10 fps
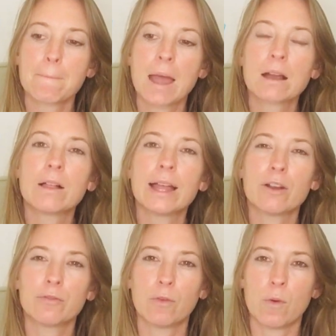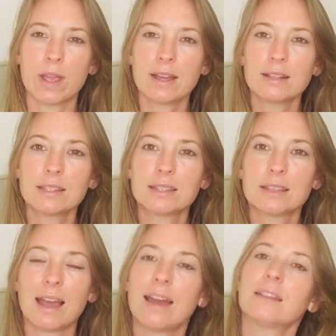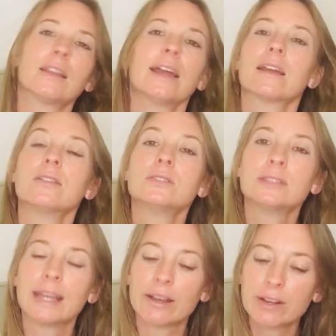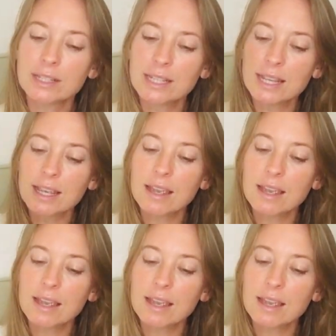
clairvoyance and like clarity